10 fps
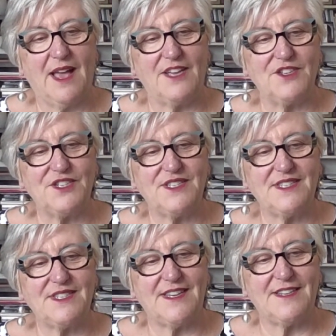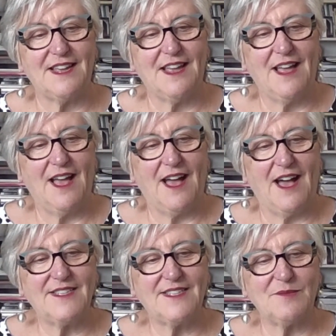And she said,
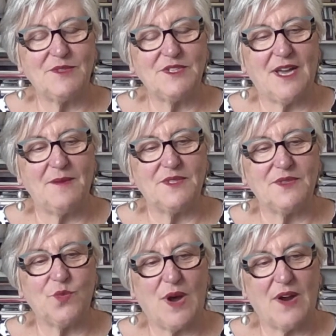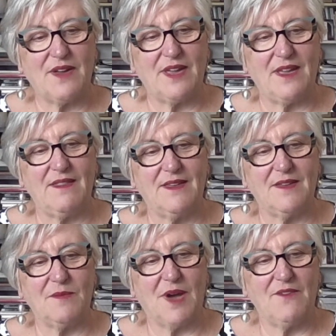"I sometimes worry
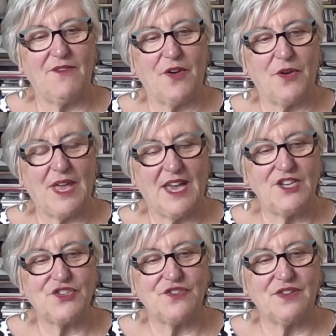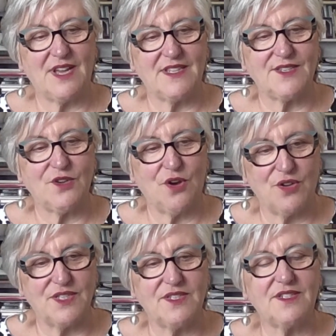that my vocation has
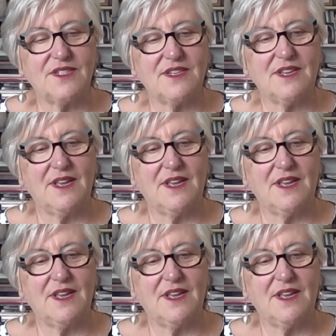cost